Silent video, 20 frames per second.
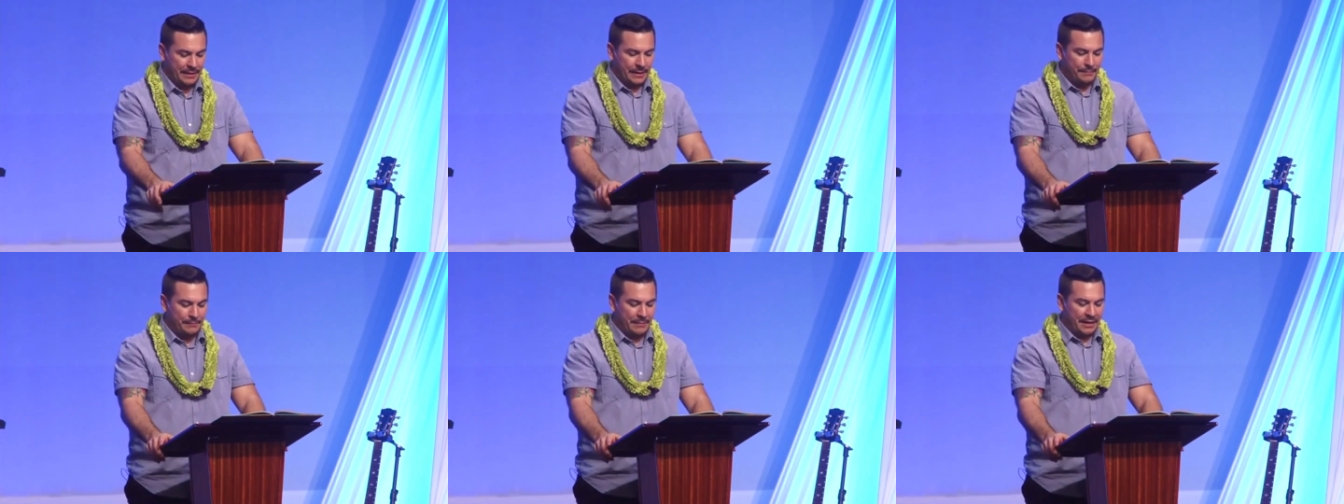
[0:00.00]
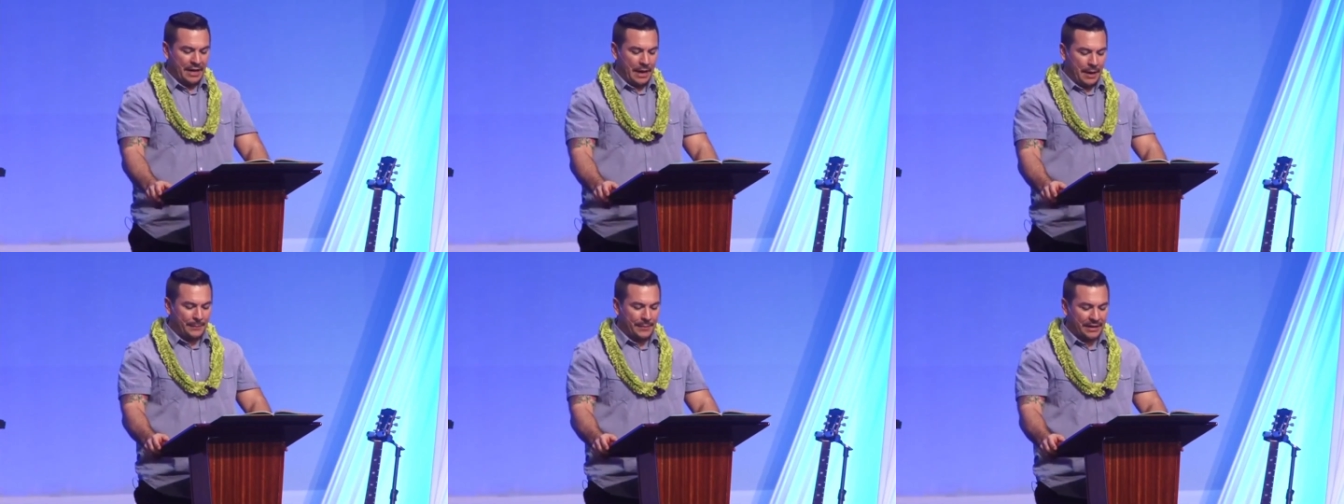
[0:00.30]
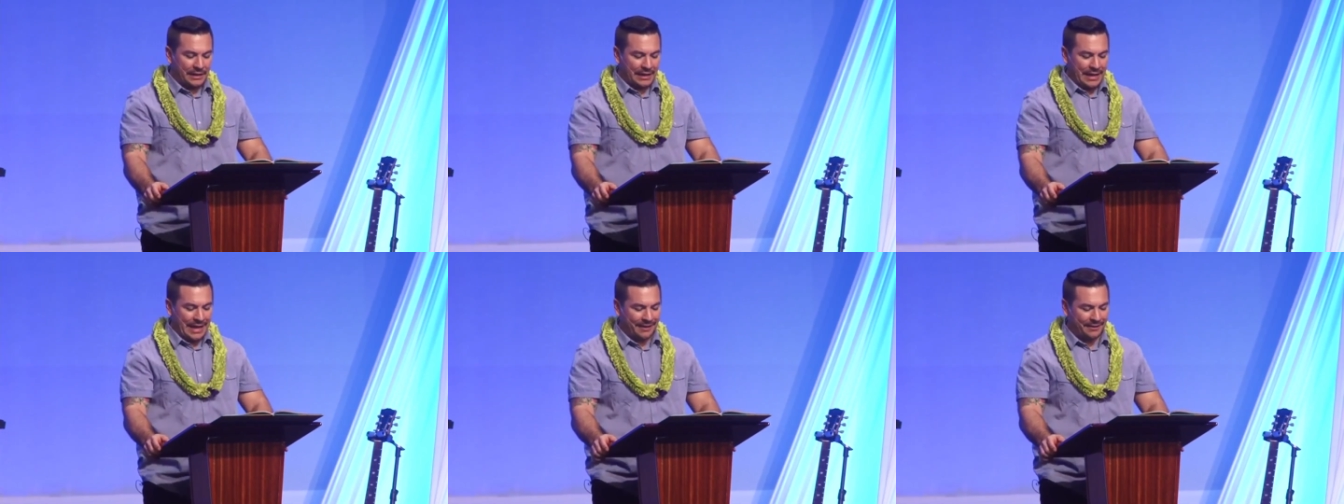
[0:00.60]
may not be a
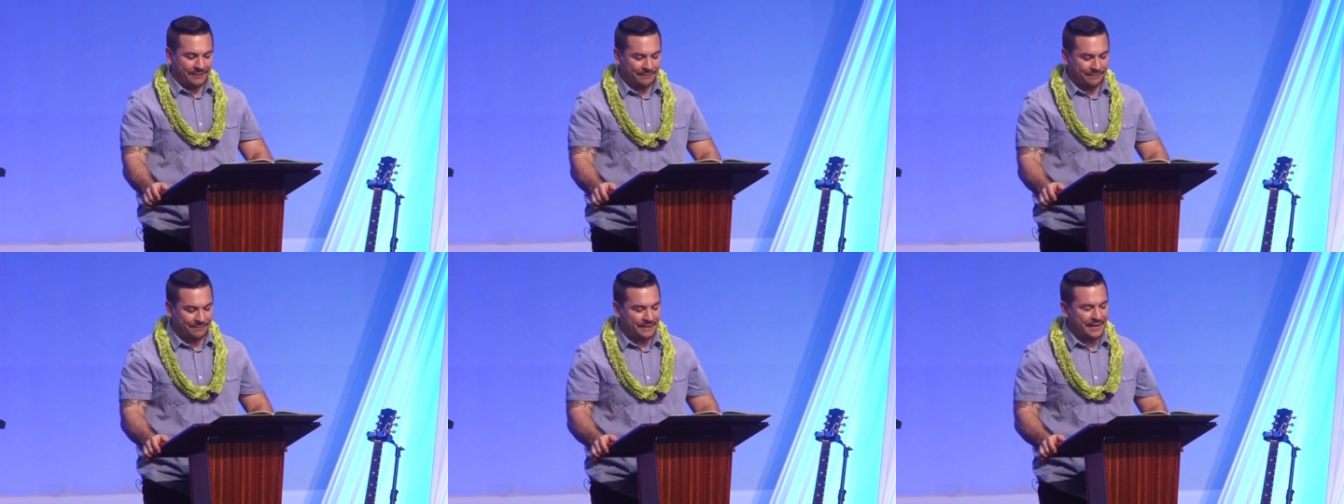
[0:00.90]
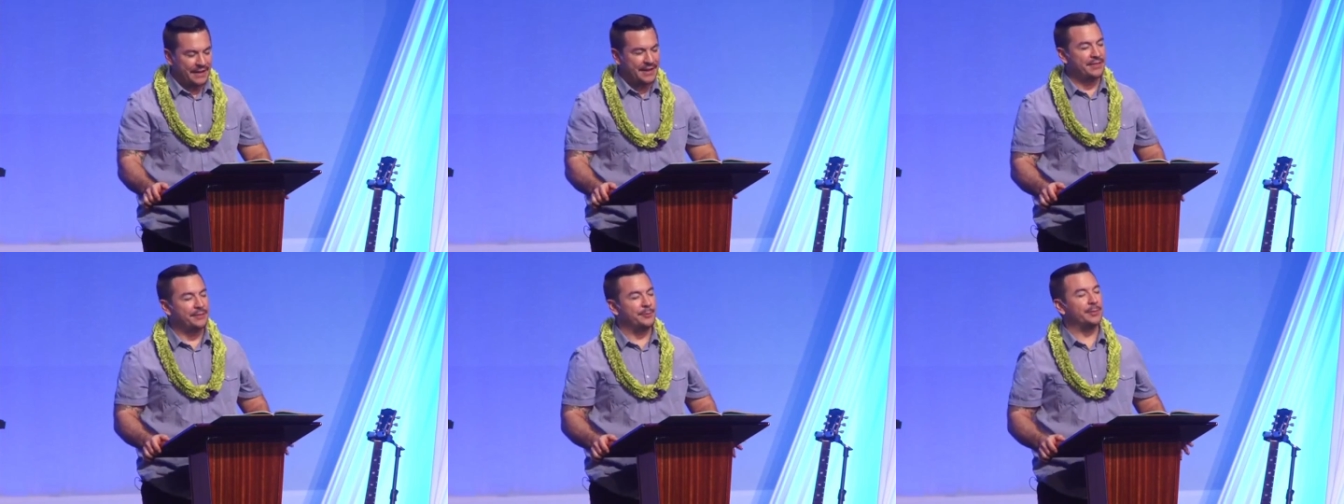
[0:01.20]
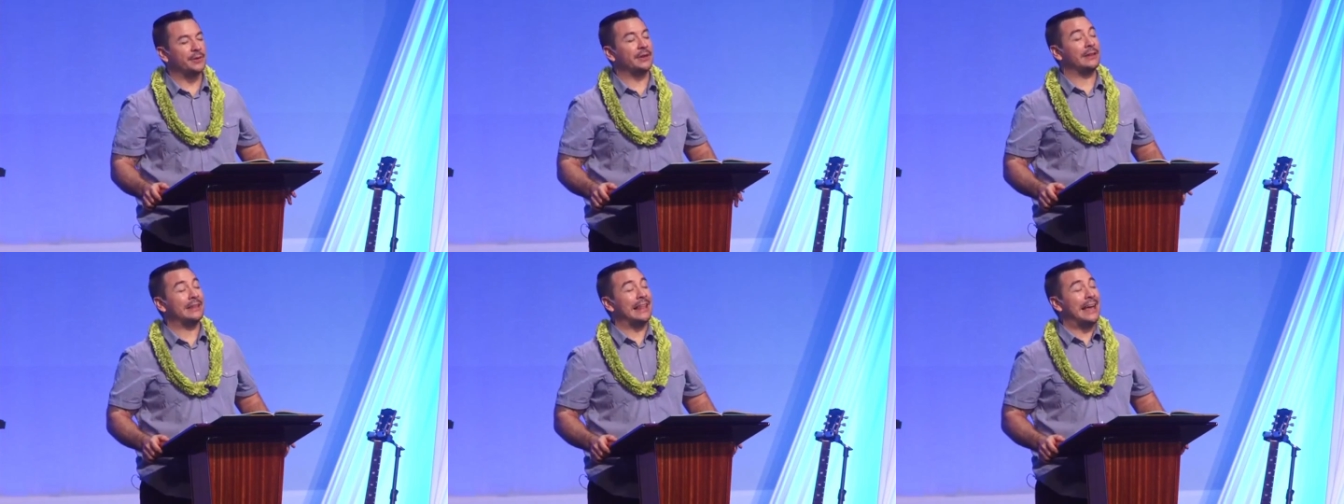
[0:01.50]
lack of faith,
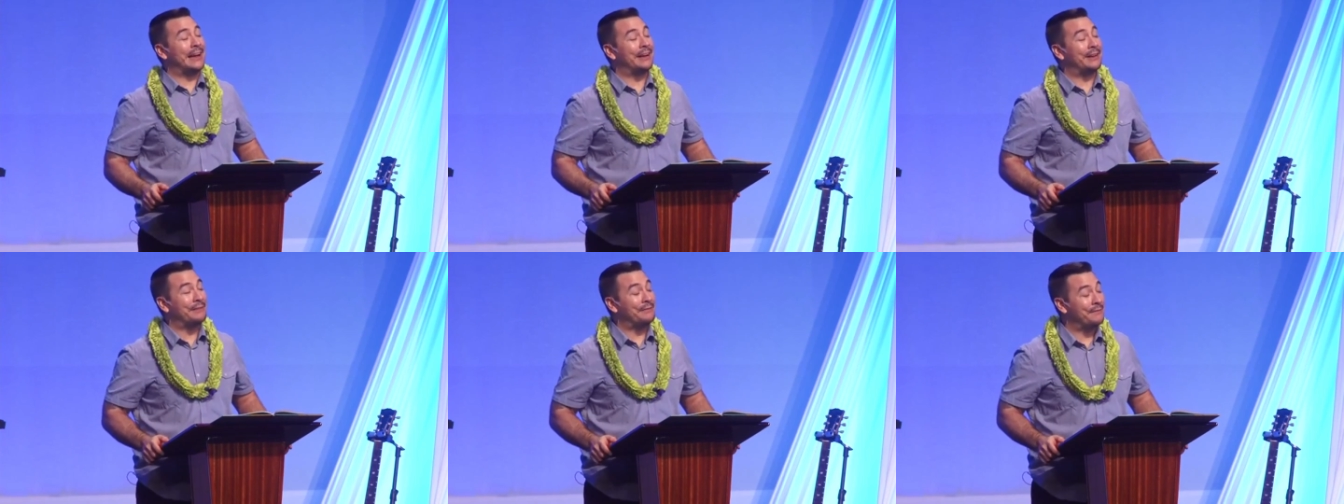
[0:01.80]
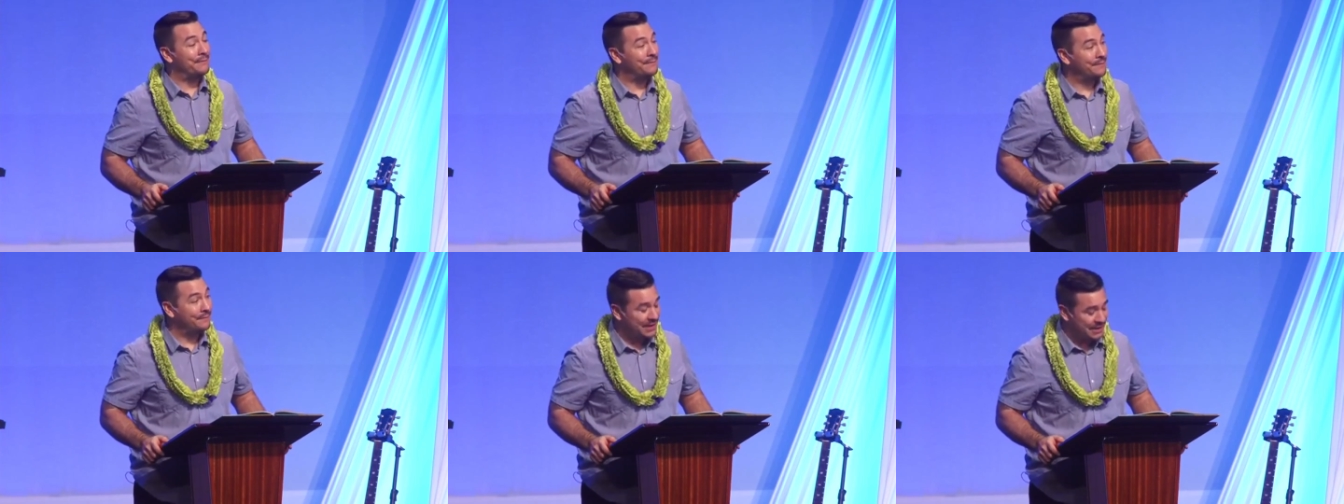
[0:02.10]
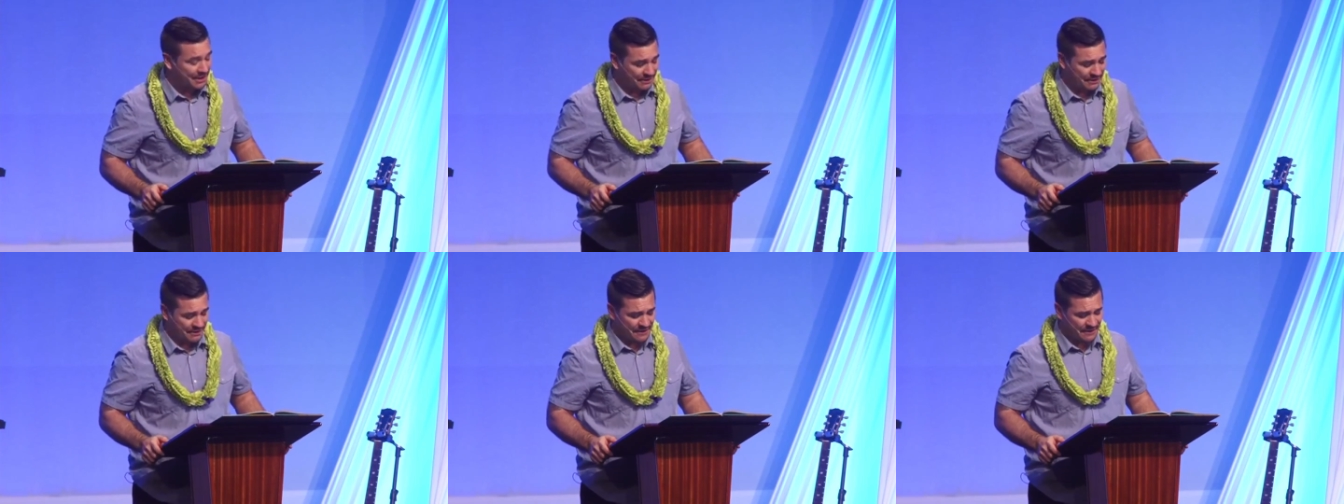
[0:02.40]
but a lack of
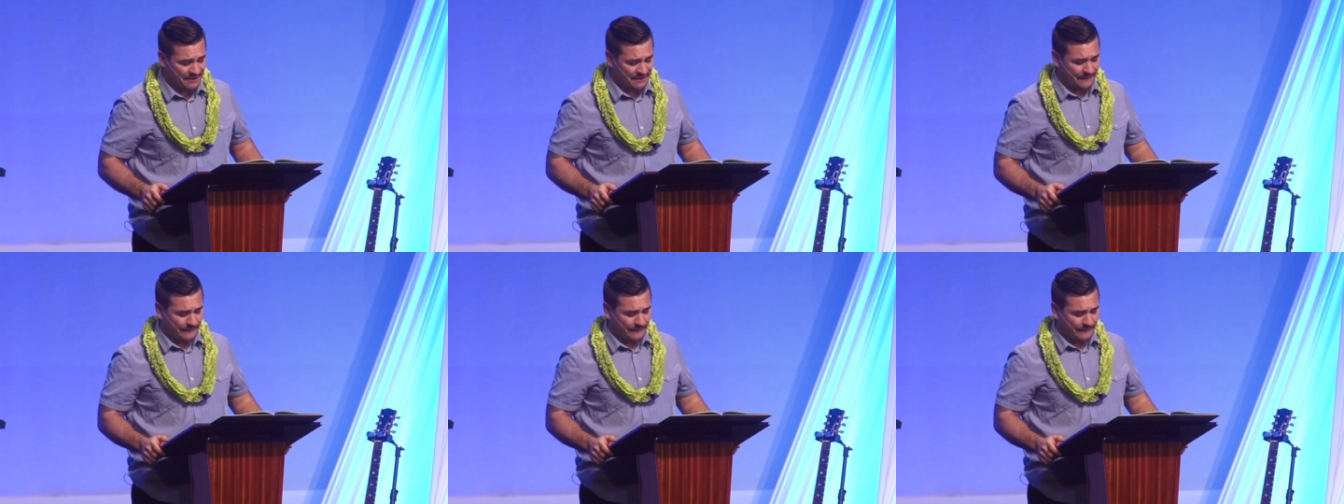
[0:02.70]
fear.